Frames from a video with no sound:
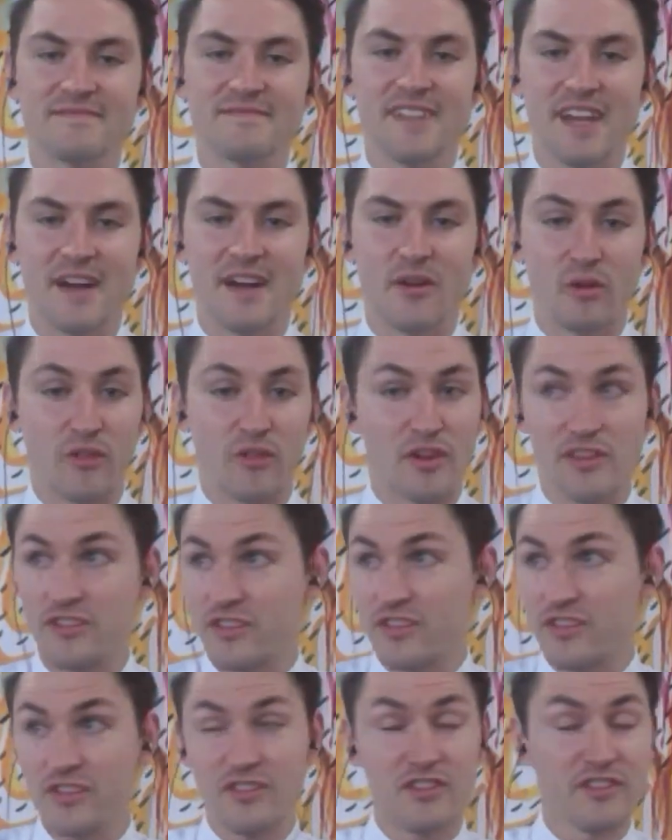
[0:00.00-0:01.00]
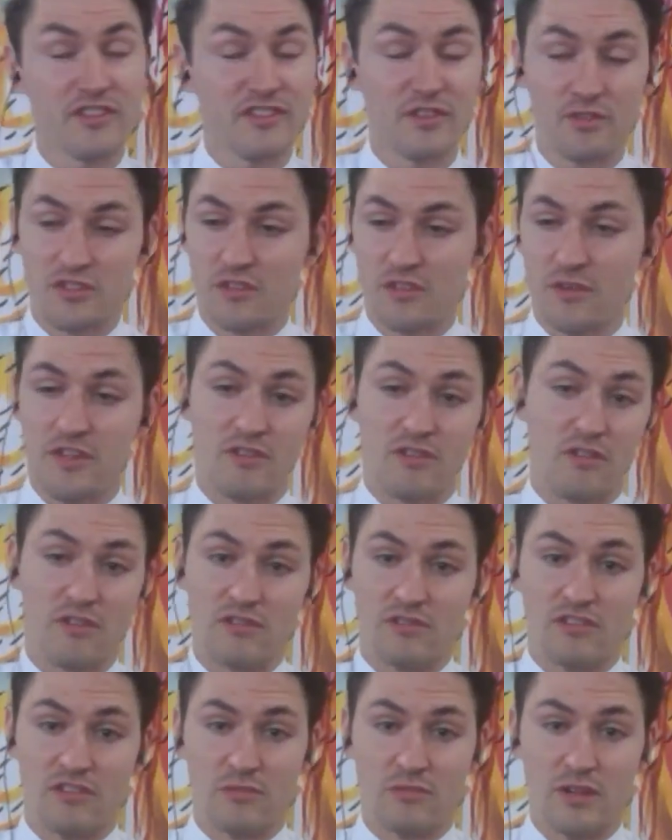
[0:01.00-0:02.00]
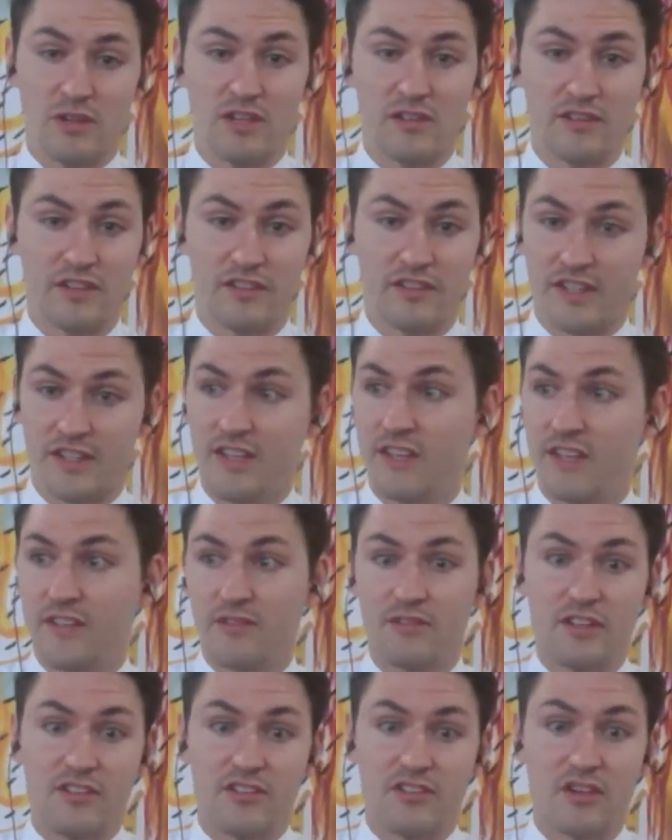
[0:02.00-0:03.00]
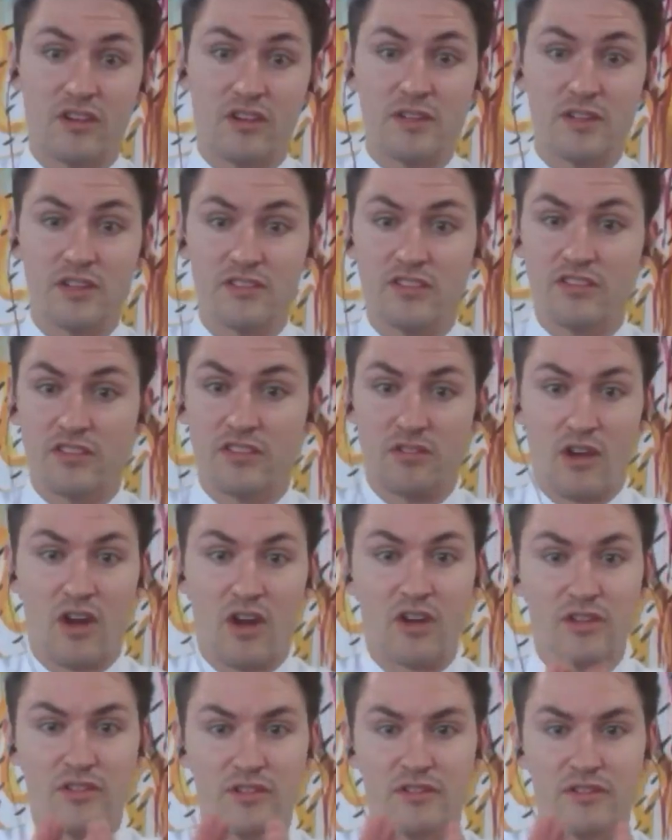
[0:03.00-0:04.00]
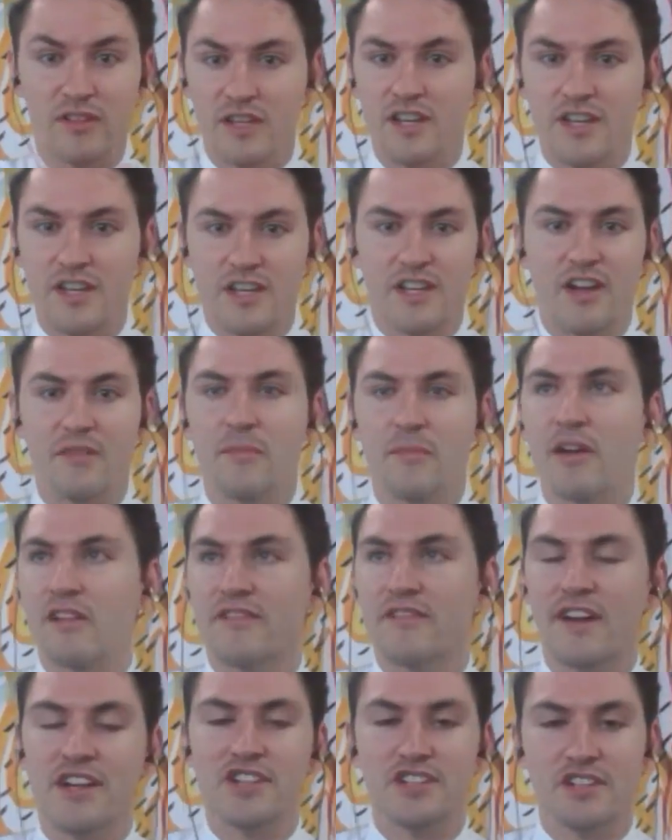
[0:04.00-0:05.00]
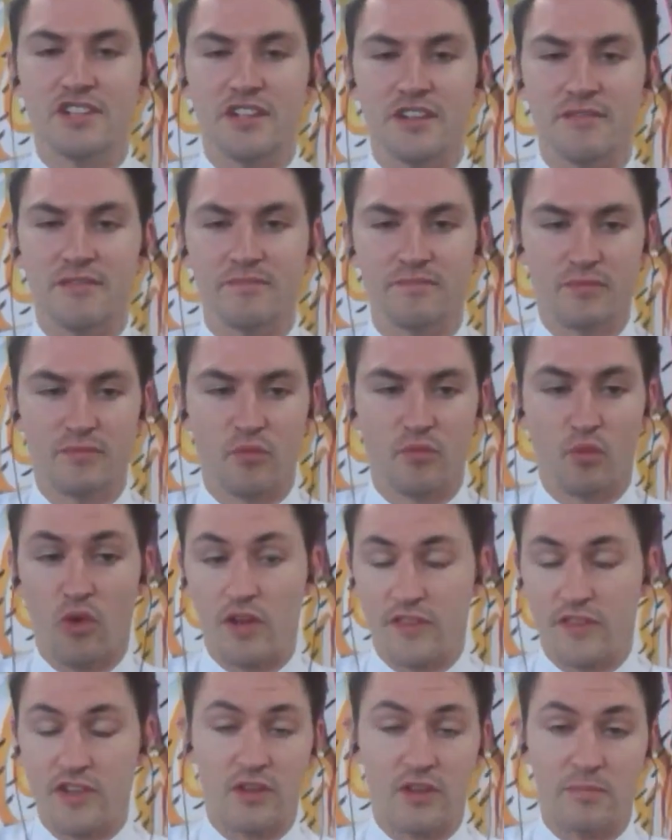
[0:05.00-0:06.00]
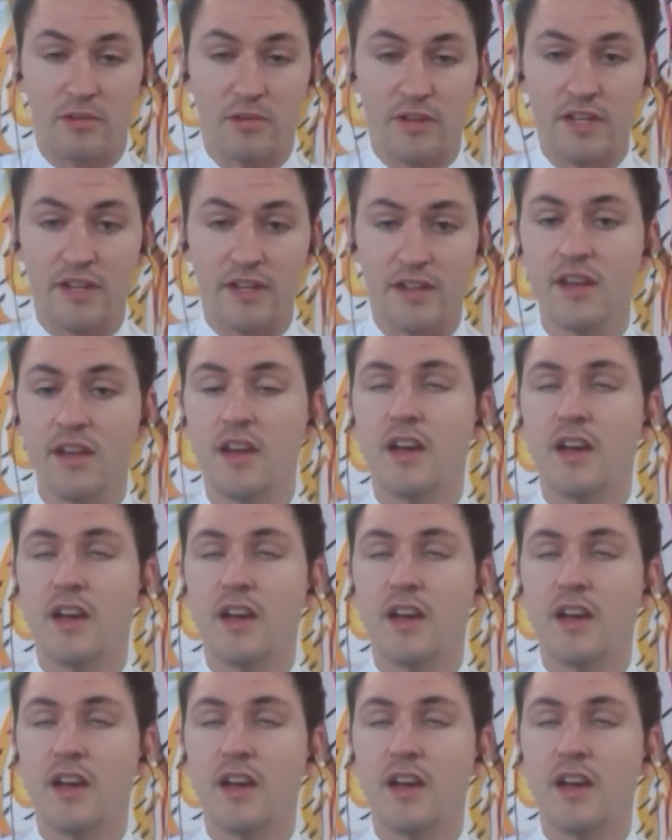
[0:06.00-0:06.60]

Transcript: Yeah. Although you can still do it when you're older as well. There's like nothing really stopping you. It's just your own, you know, motivation and work that you've got to put in.